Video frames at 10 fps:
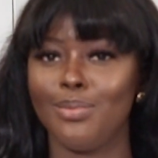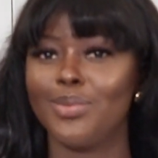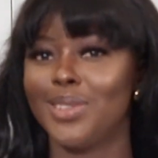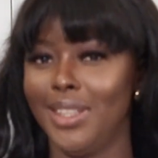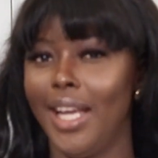
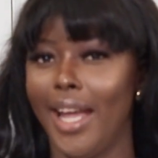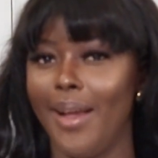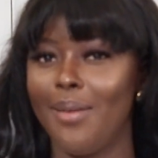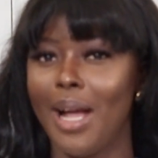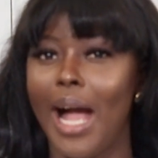So yeah,
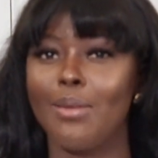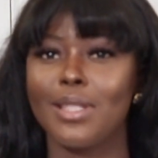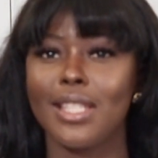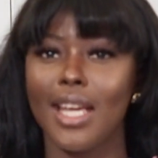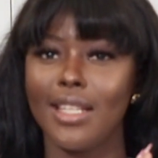I
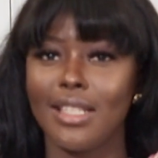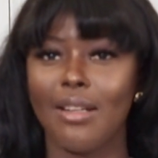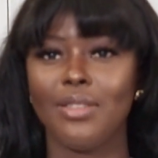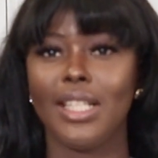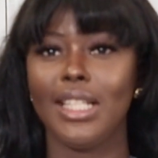would say
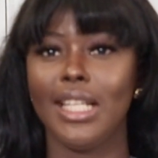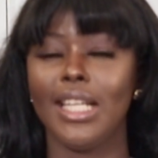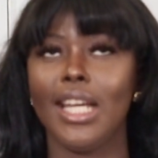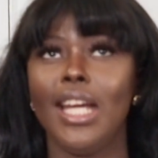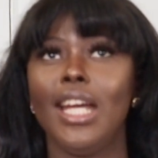
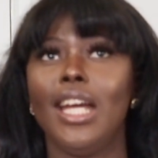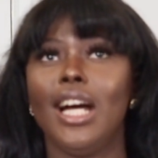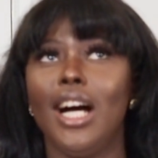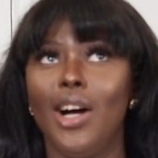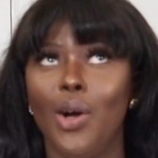definitely
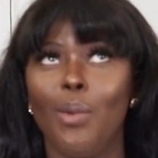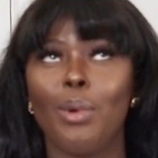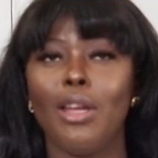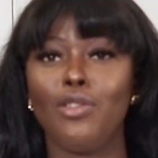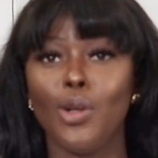um,
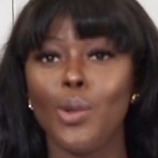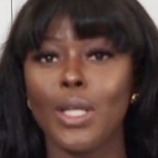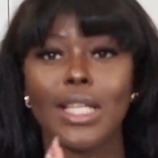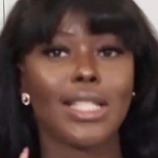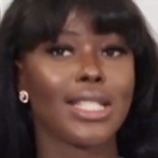if you're
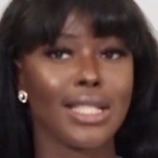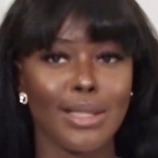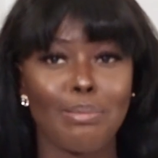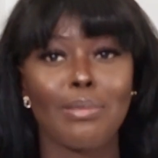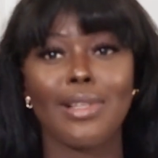looking
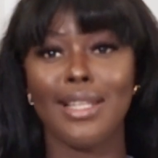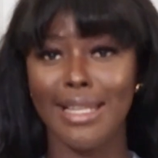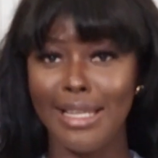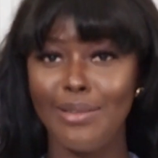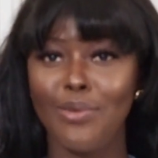to
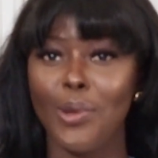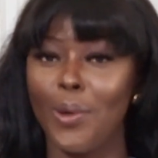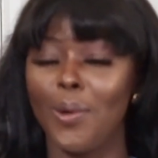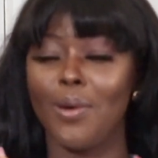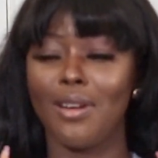live
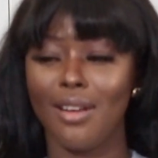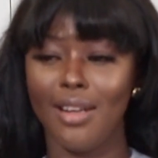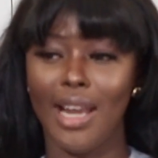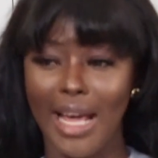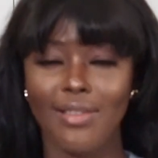your
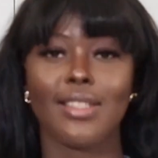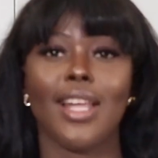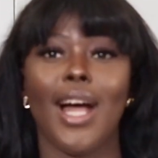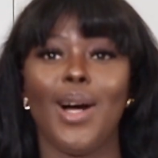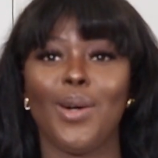
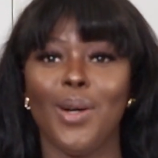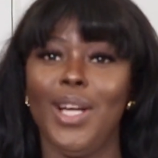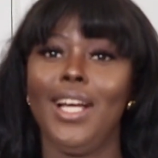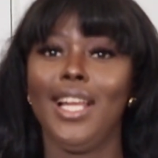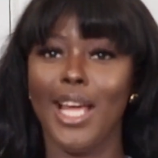lifestyle
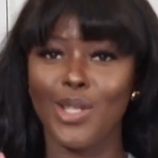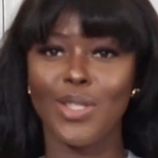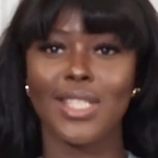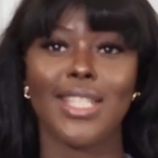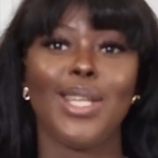like you
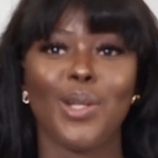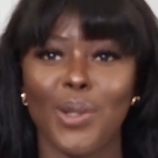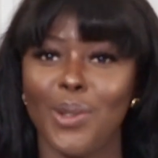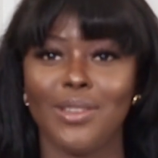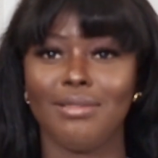see
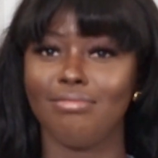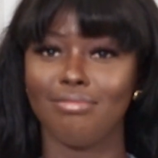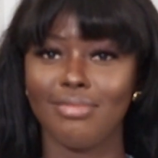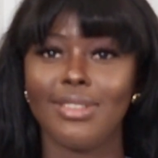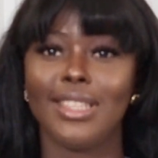on
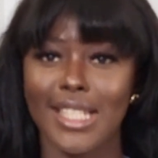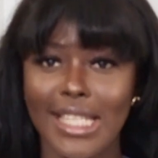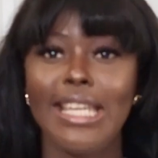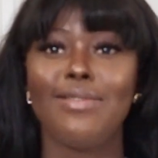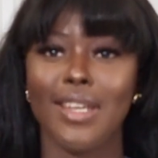the
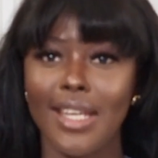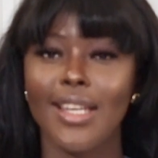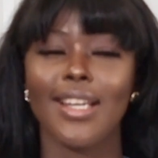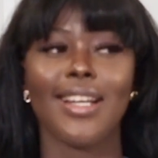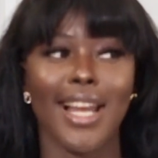T
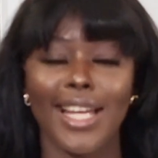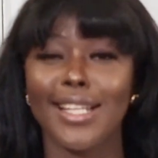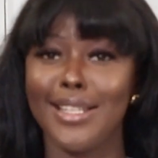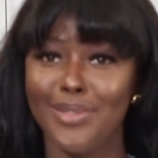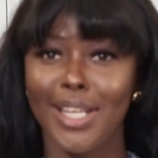V,
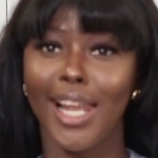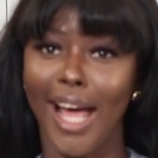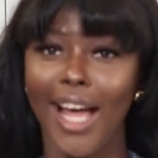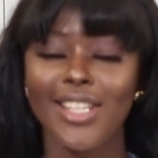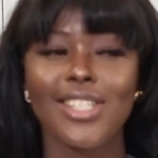like living
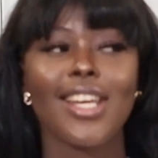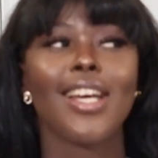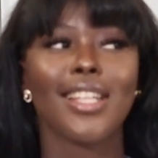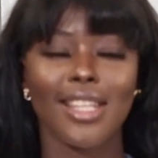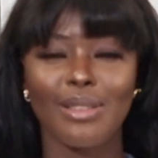large,
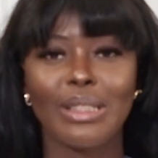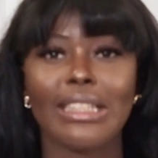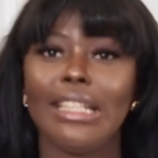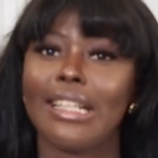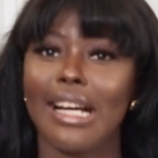
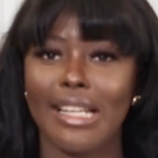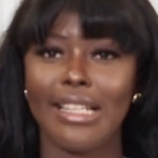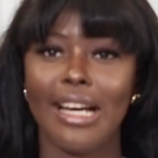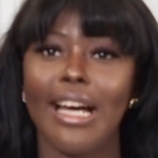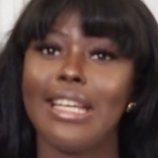definitely
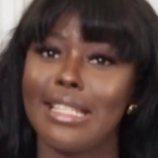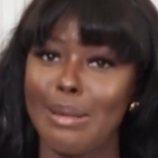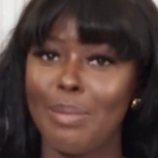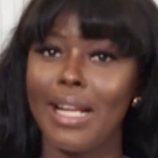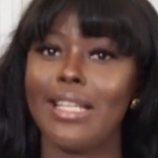Canada is
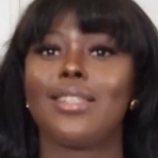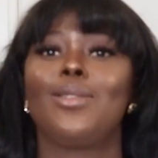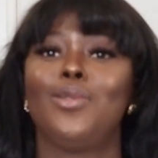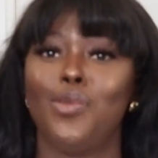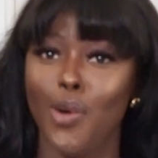a place
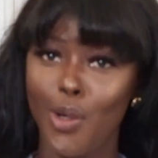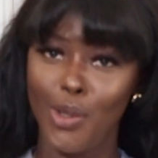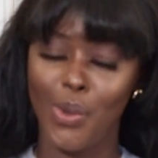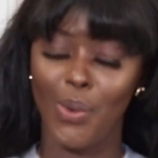for you.